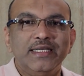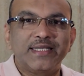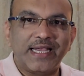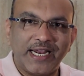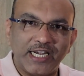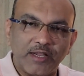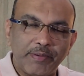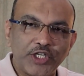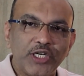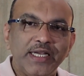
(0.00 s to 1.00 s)
psychiatric
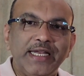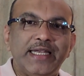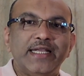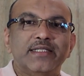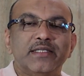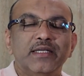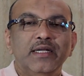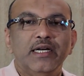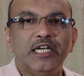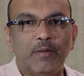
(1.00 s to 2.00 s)
patient, he takes
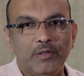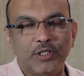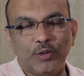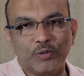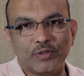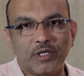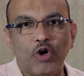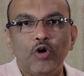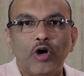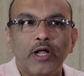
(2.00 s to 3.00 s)
double the dose.
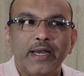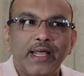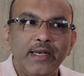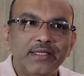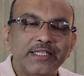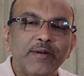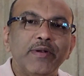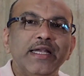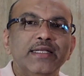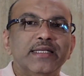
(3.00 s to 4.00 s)
And the same
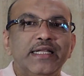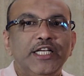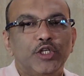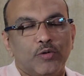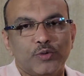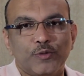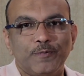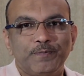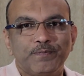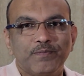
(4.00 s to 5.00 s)
thing, he doesn't eat also.
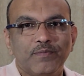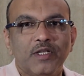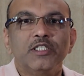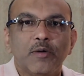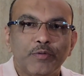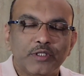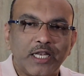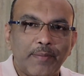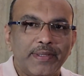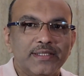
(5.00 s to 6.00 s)
Suppose
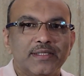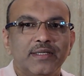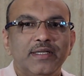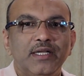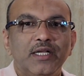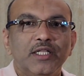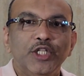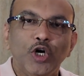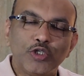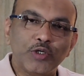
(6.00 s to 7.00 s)
it happens,
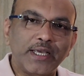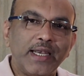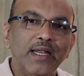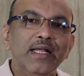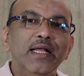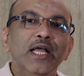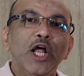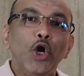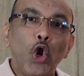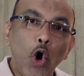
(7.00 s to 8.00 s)
they also can.
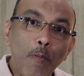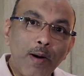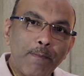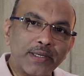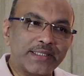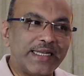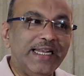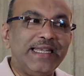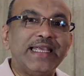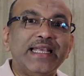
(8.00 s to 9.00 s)
Normal person,
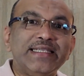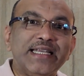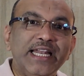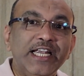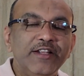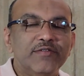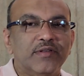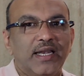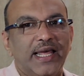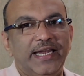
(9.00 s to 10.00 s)
he taking sedatives
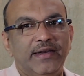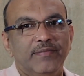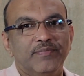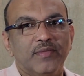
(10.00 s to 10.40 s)
in the night.